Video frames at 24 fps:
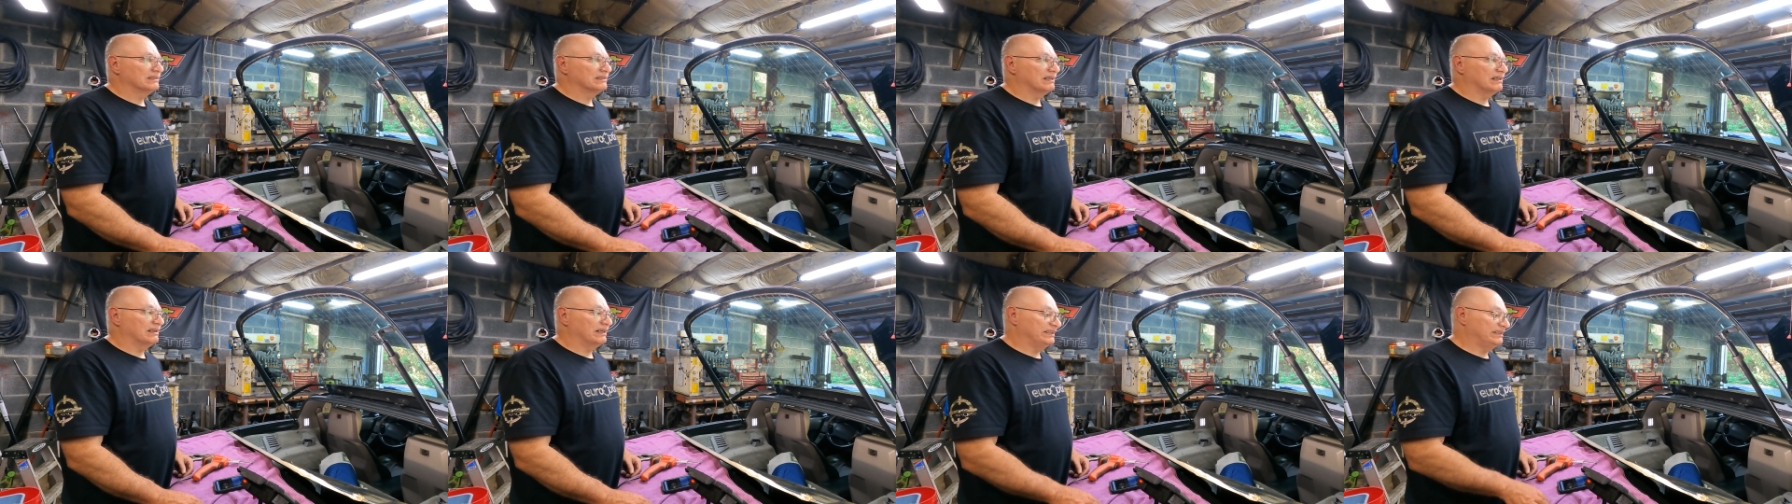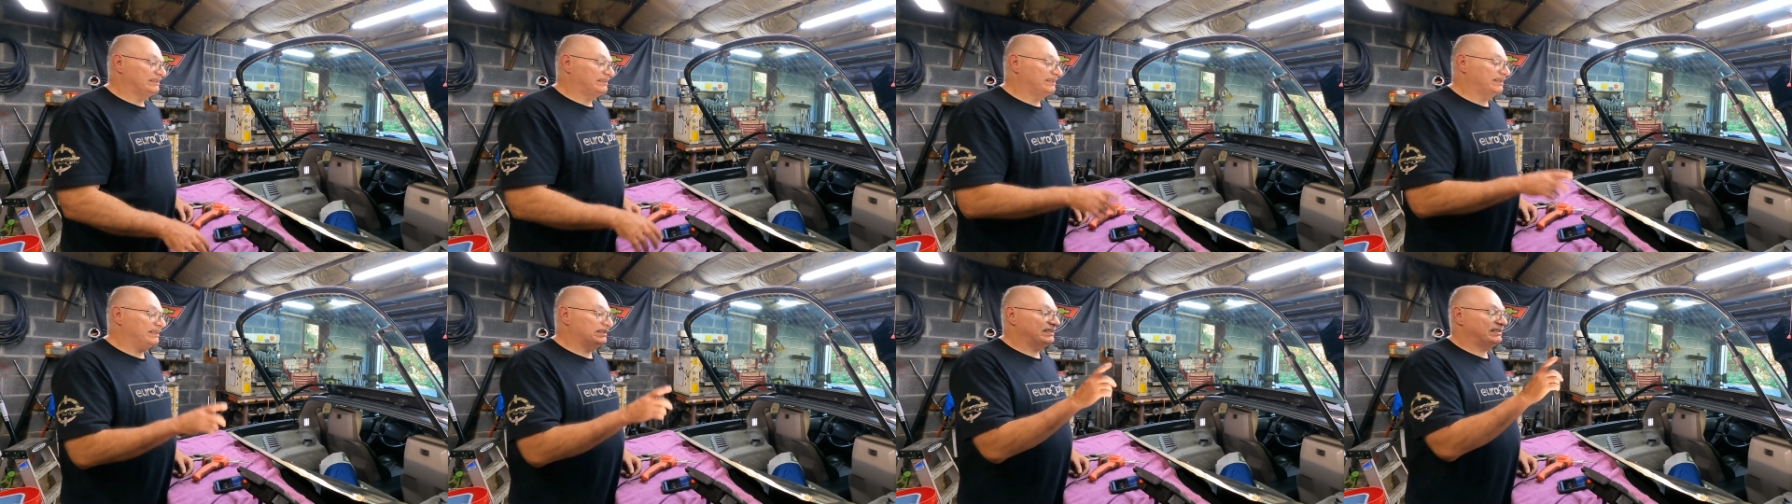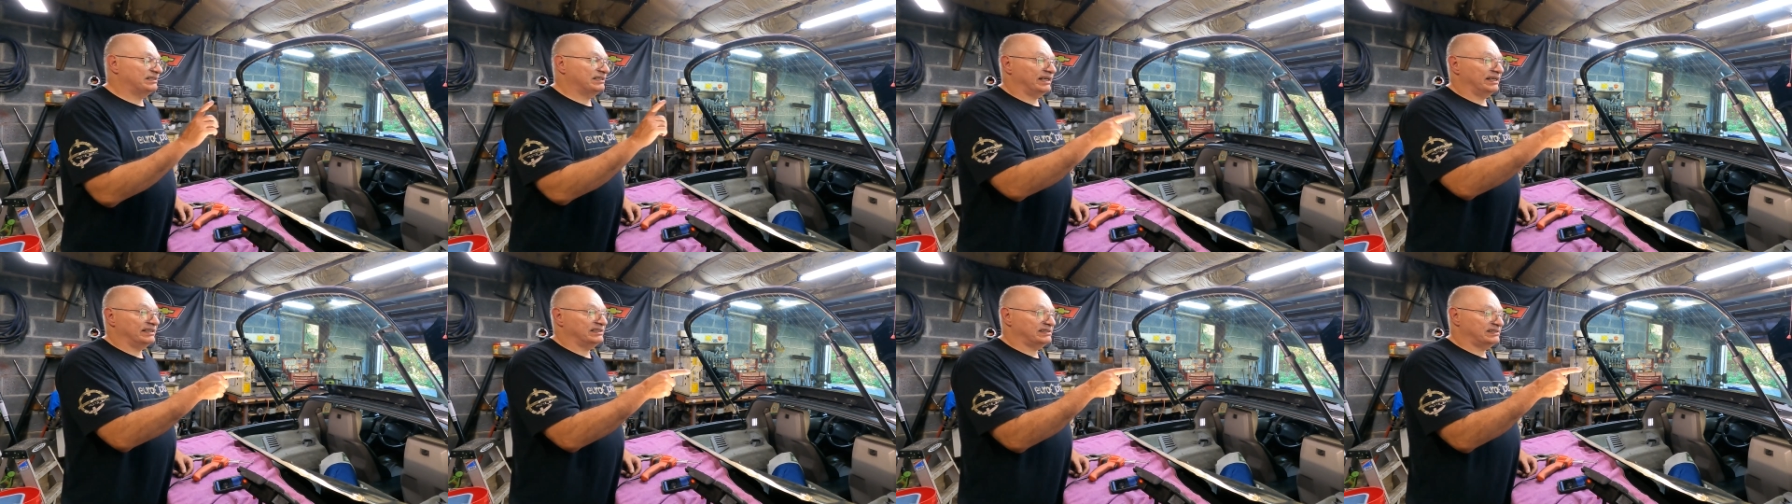I did
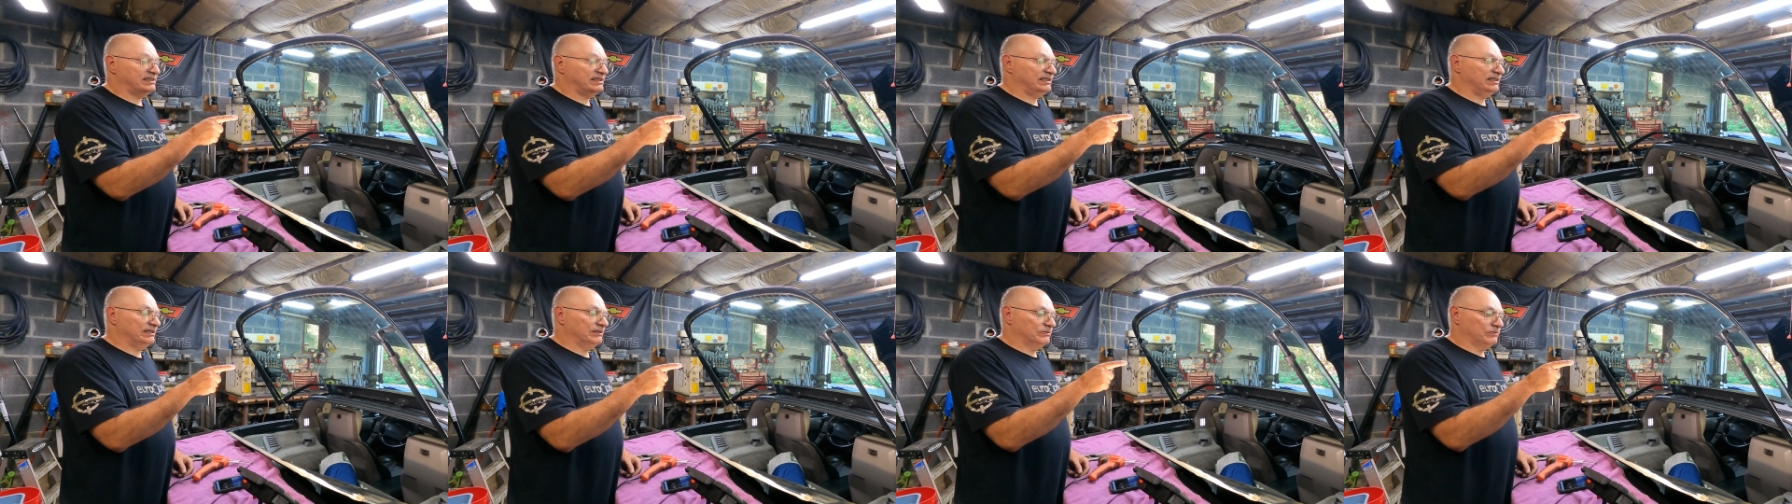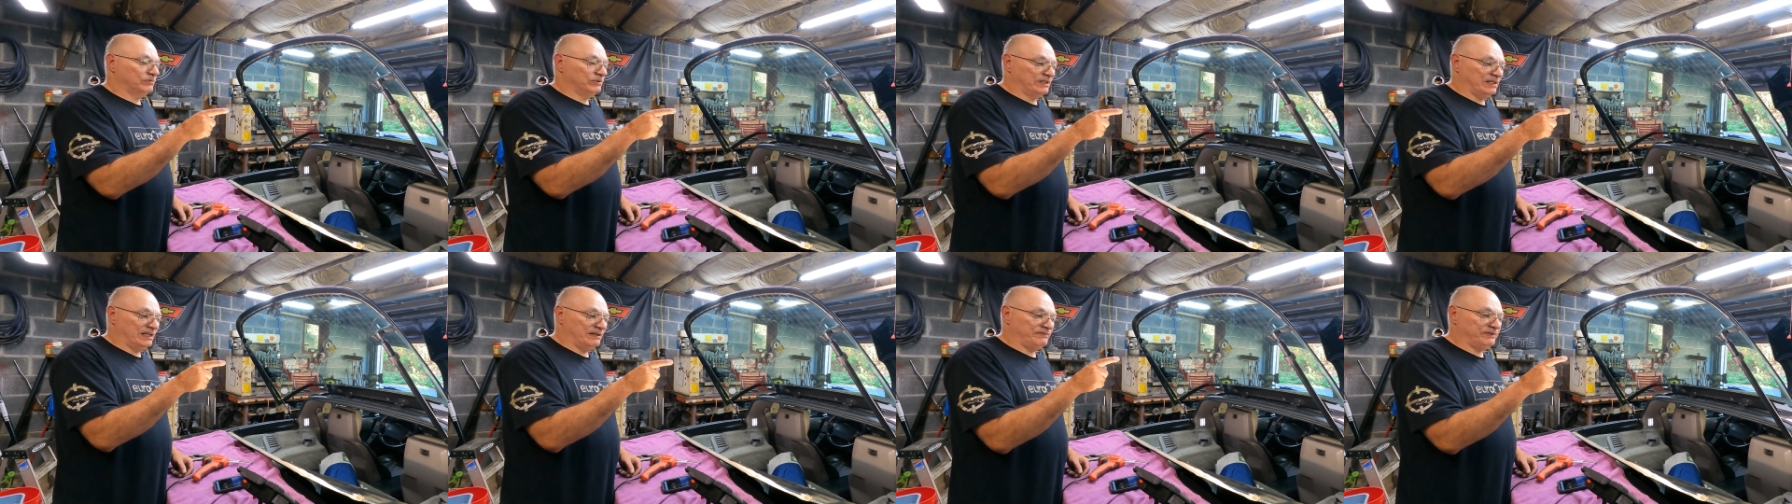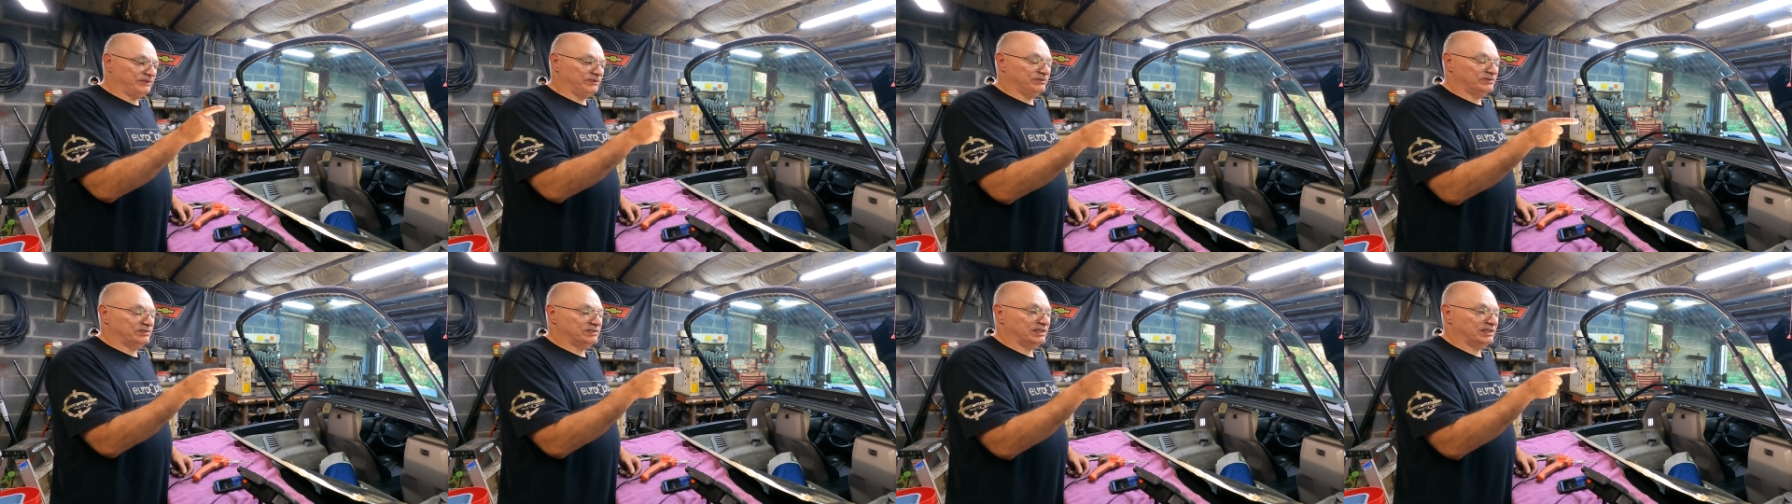test it. Whenever you